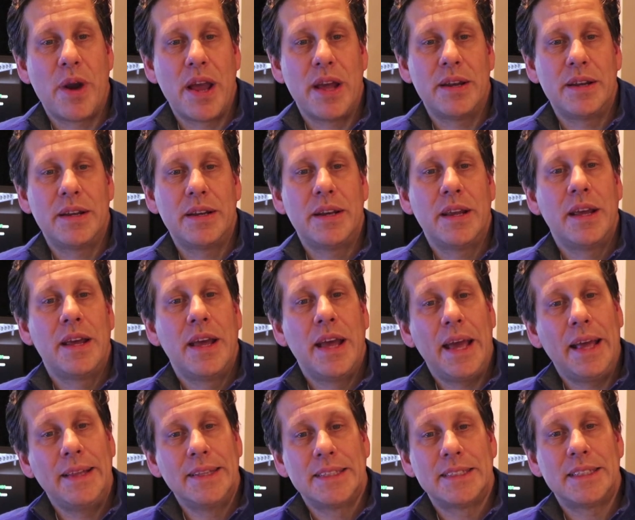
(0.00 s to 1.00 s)
branded
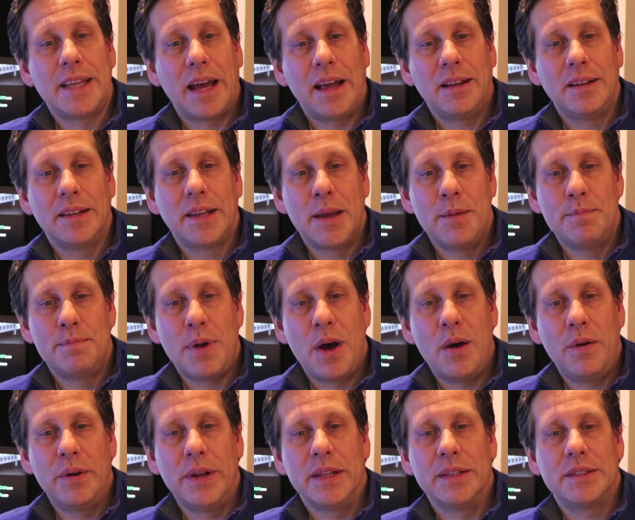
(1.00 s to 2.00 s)
and styled
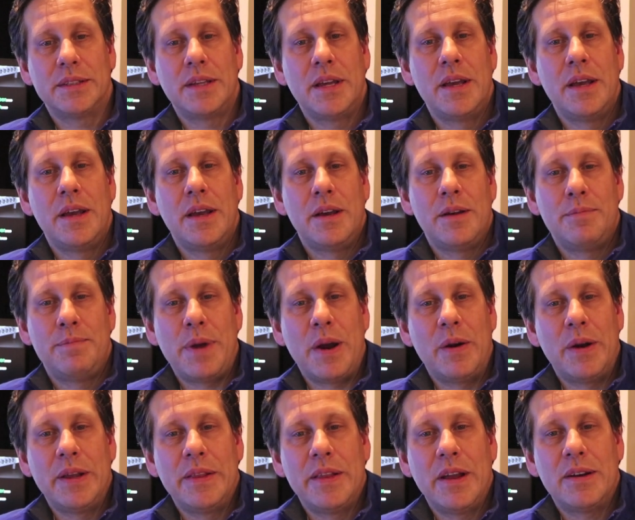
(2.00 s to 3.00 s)
components
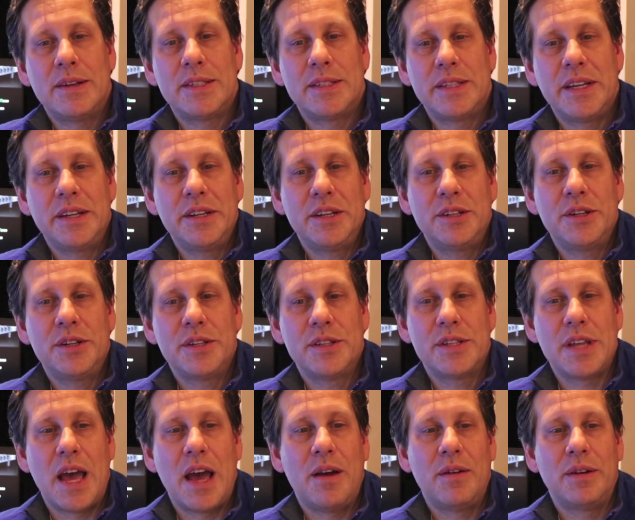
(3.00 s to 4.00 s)
bearing their signature
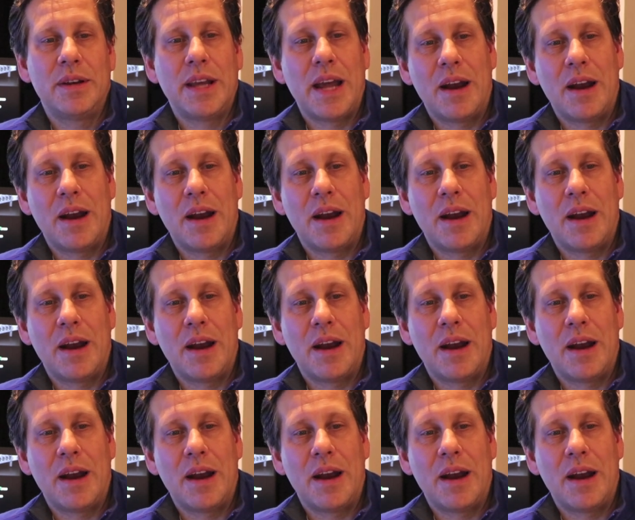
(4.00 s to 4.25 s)
sound